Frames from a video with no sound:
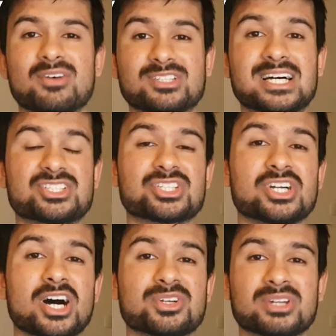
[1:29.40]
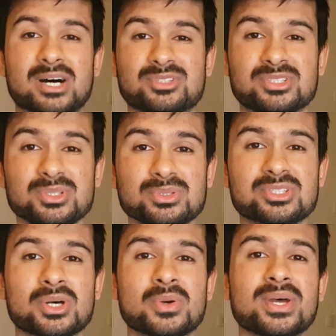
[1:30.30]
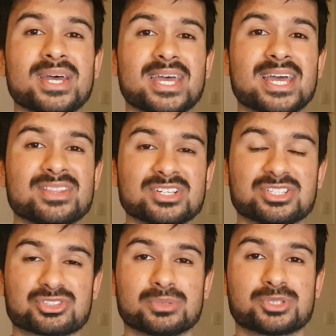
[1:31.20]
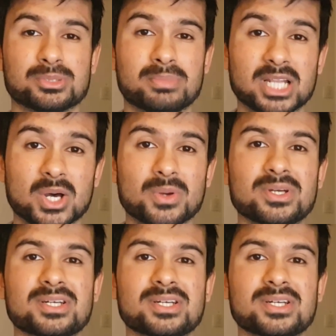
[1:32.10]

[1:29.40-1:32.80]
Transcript: attached a guide on how to do so in the description below.